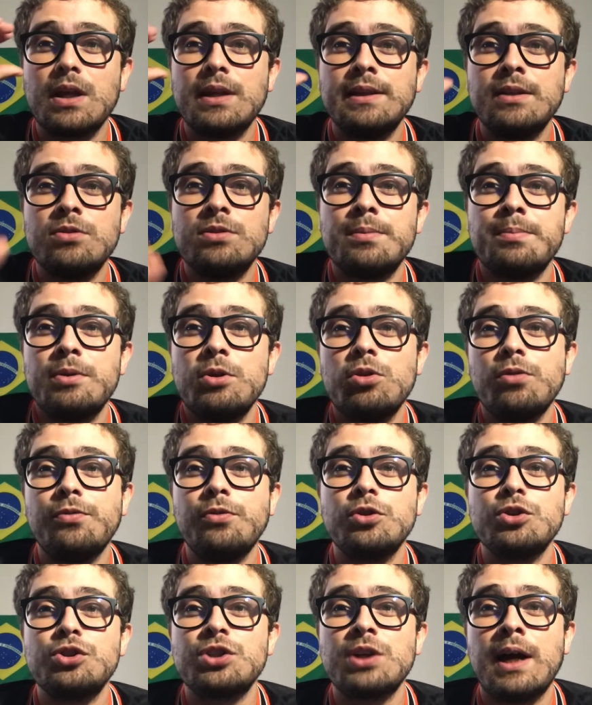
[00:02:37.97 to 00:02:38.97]
It was a
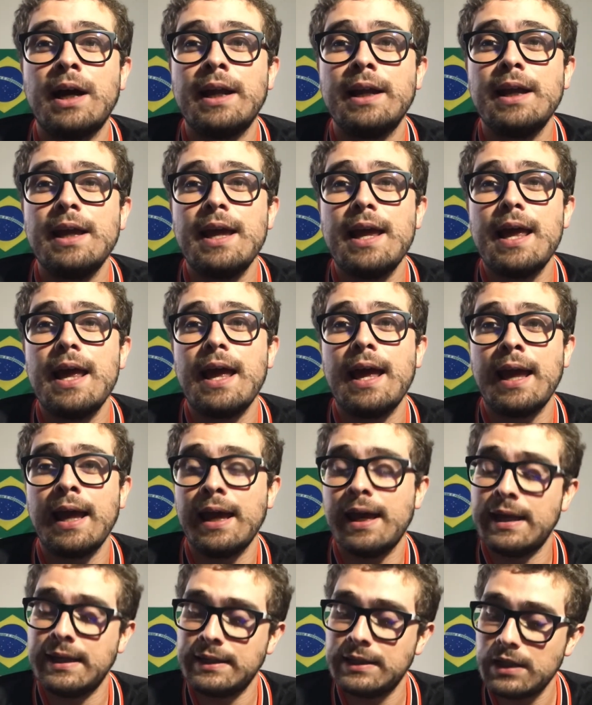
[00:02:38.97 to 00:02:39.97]
beautiful shot,
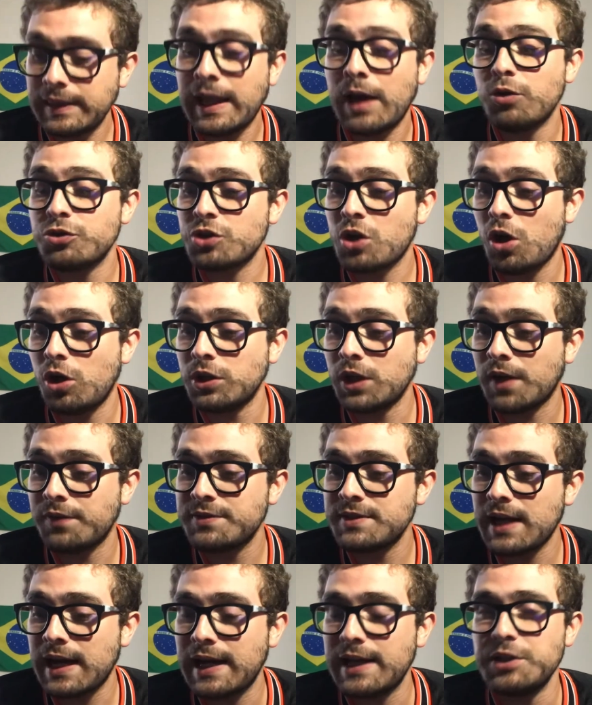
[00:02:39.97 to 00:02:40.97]
and that was called
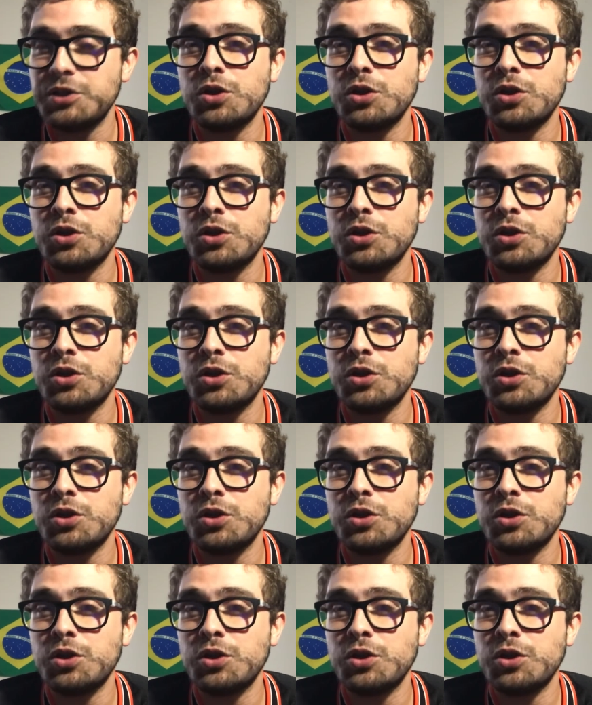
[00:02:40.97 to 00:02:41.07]
offside.